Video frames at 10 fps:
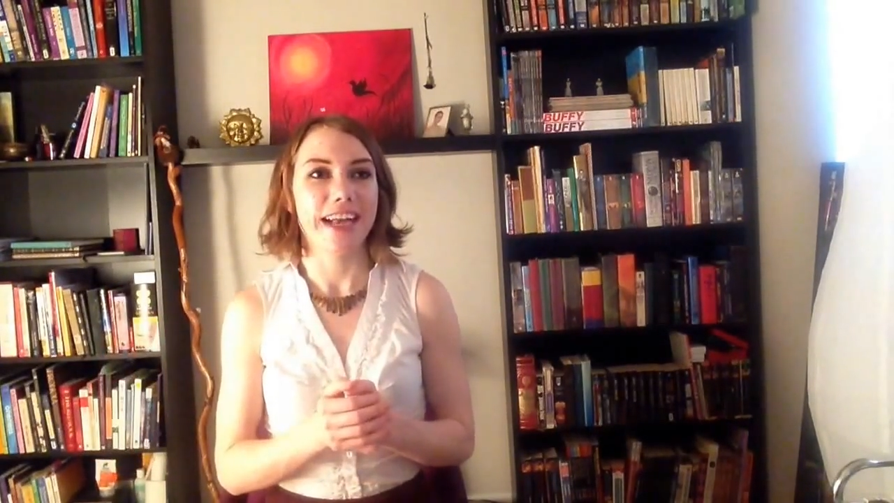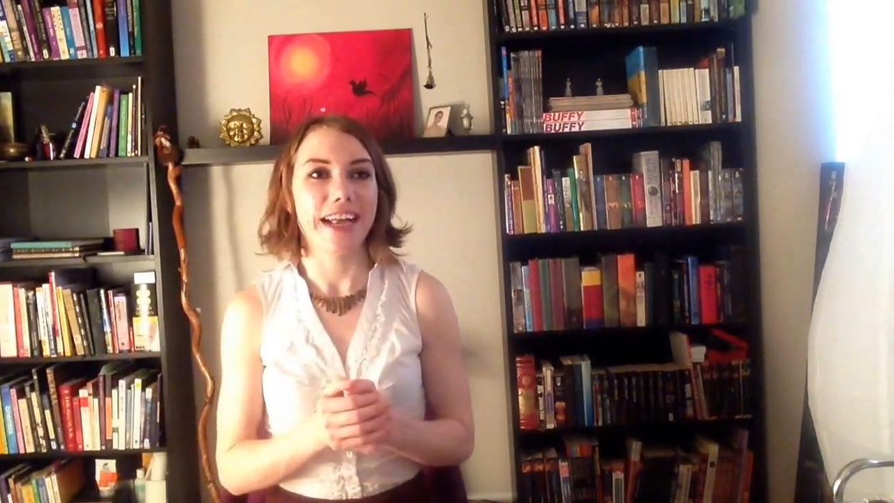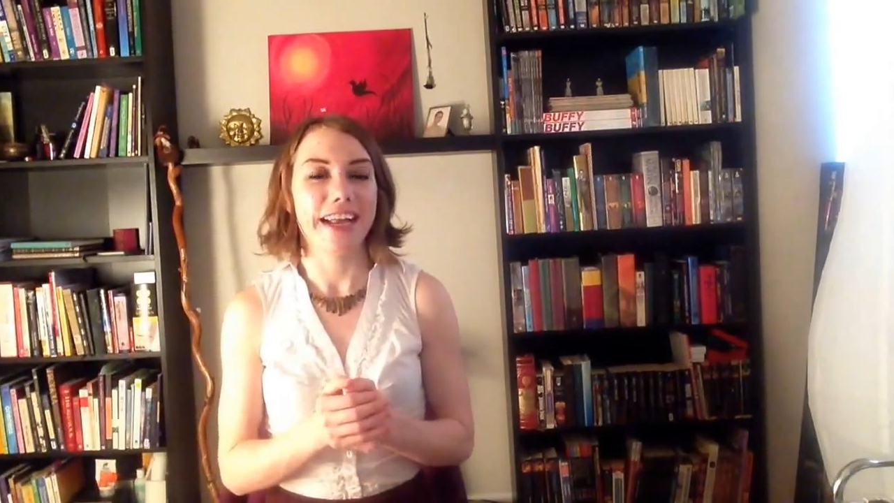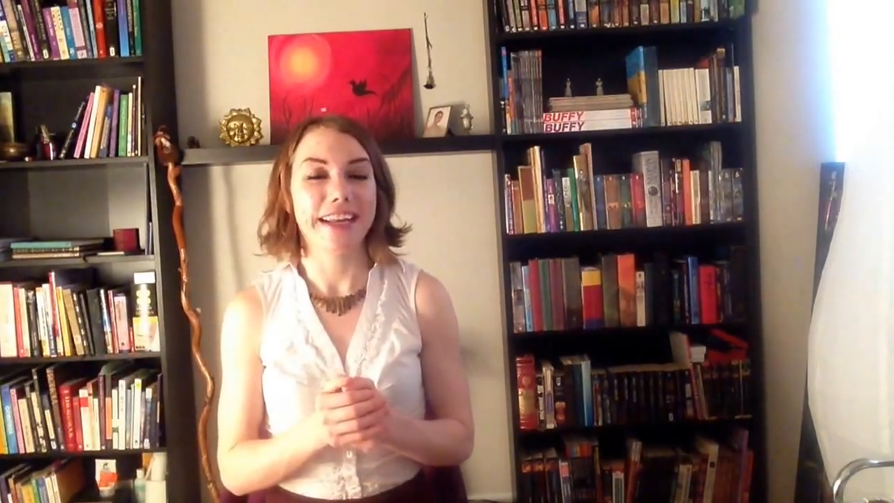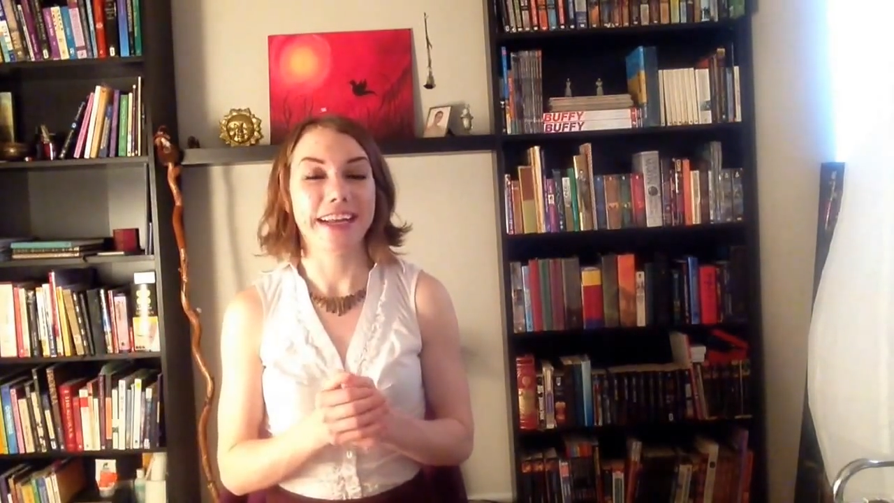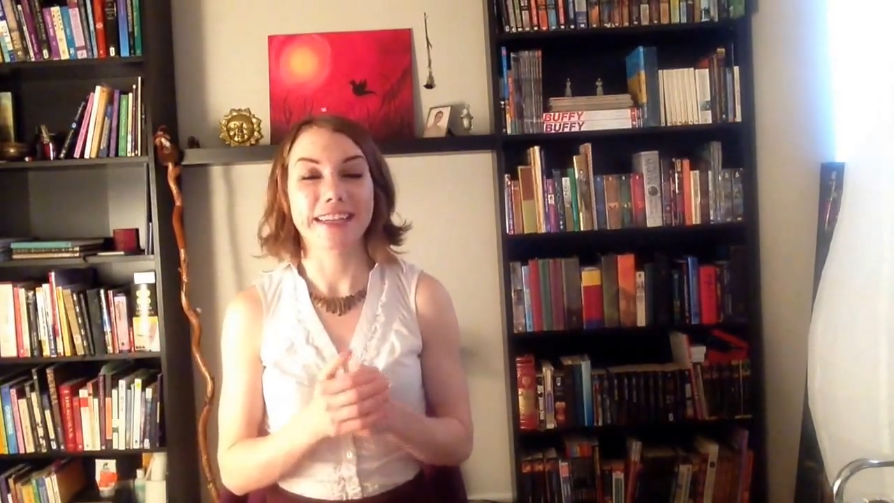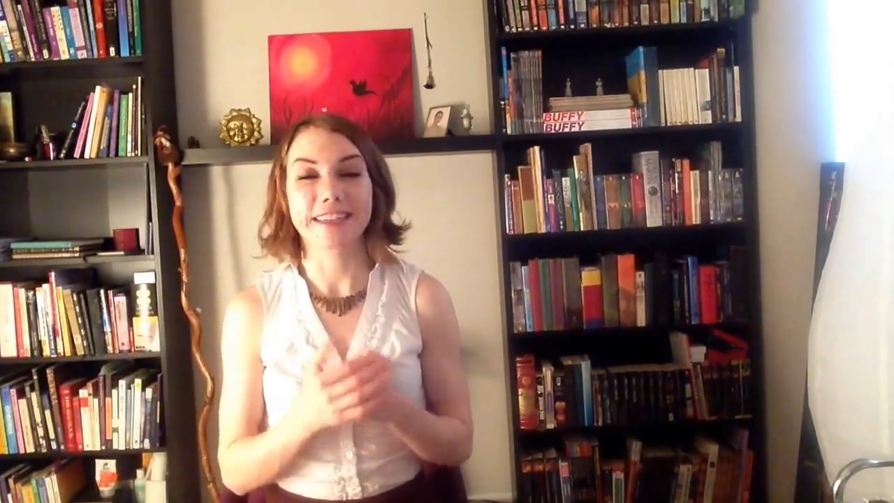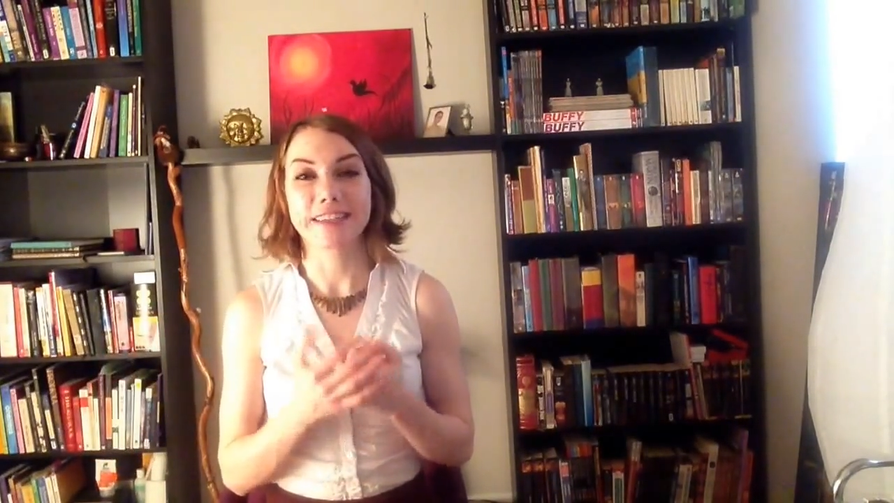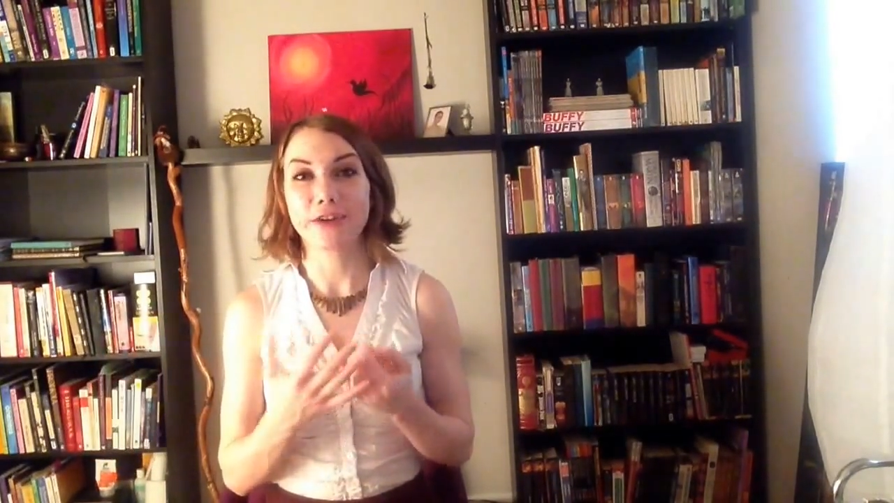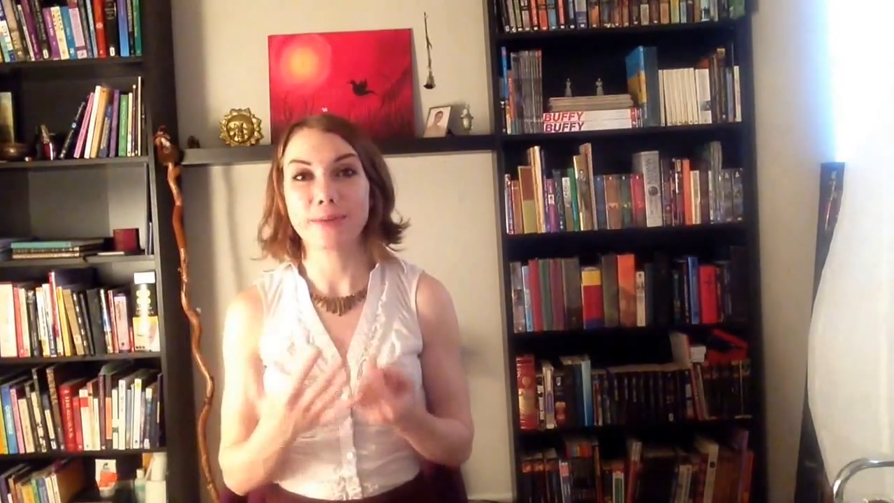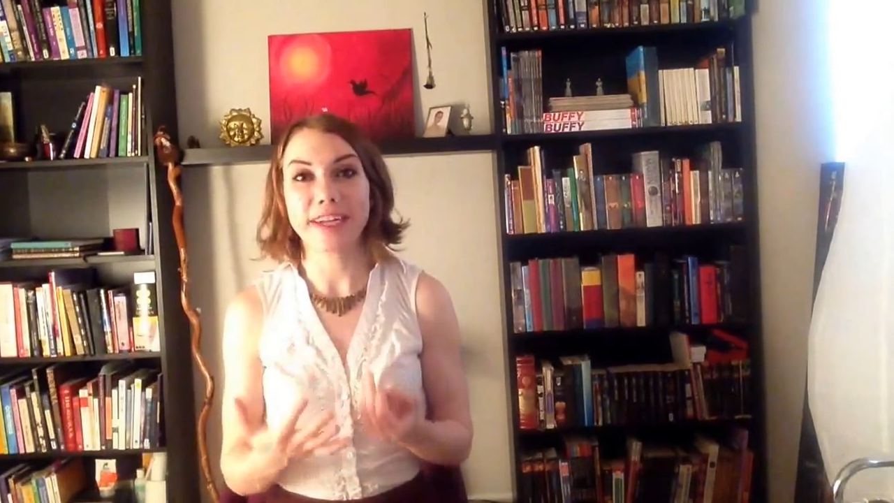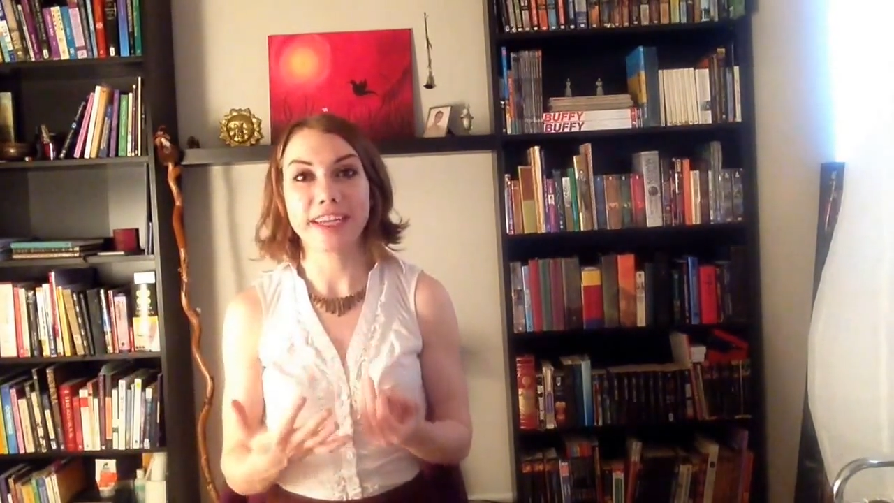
and it has so many